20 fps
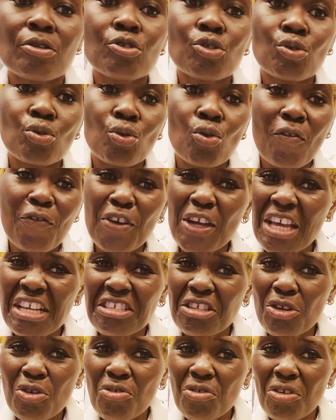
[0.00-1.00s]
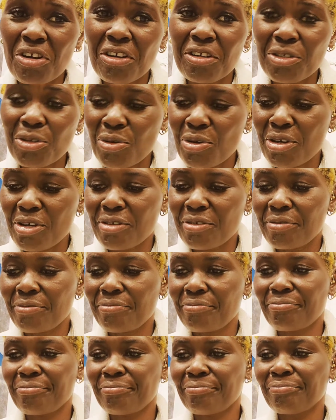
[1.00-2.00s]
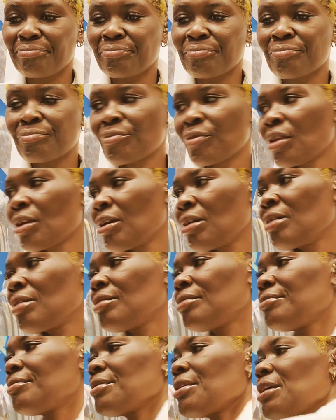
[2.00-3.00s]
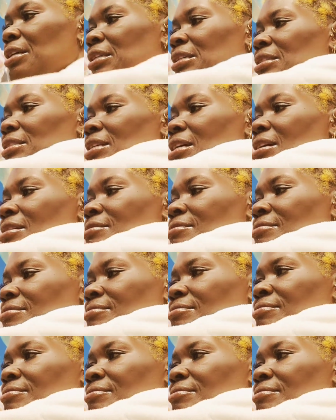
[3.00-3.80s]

So don't forget your coconut oil. You understand?